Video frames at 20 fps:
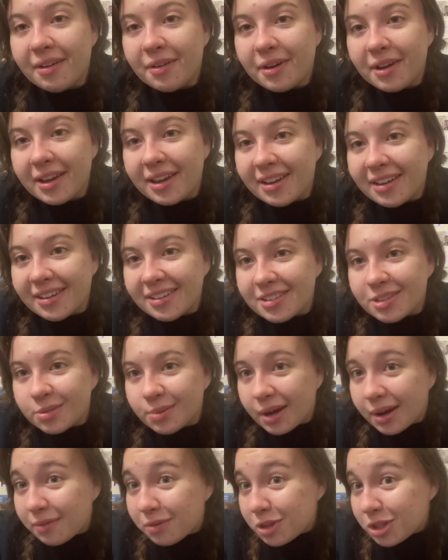and you
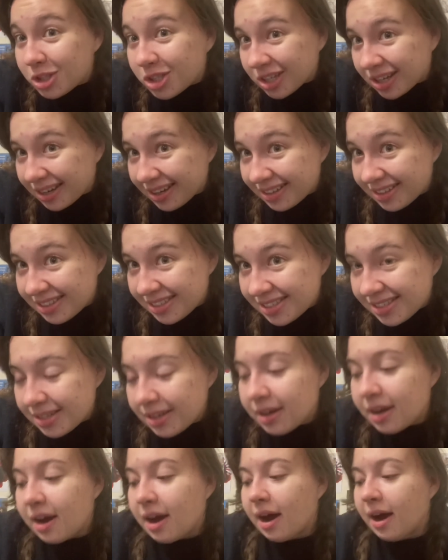have the chance,
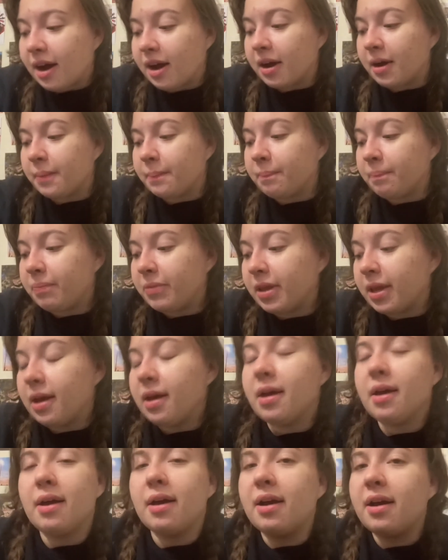
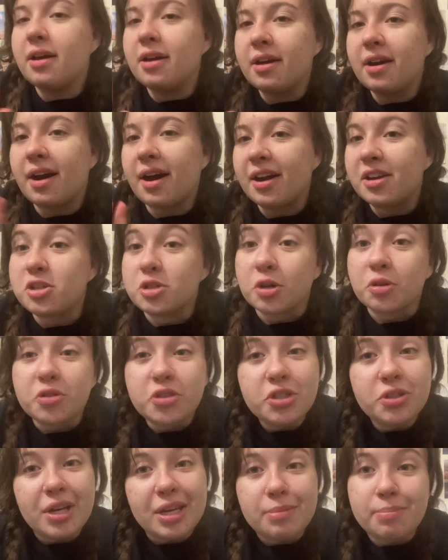don't
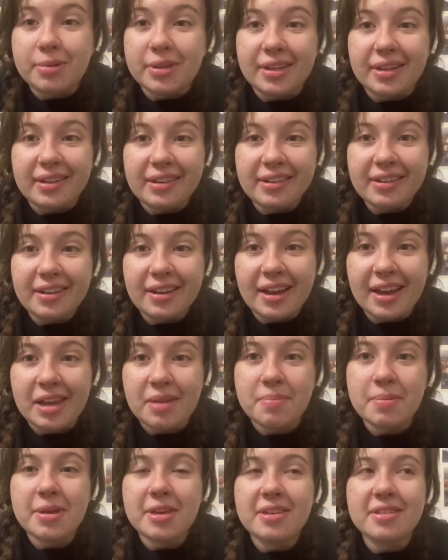do AP.
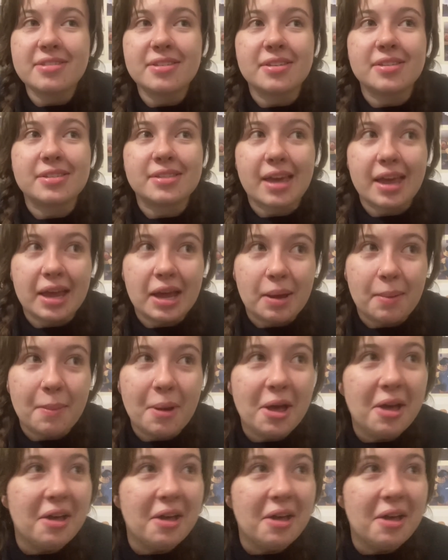AP is a scam.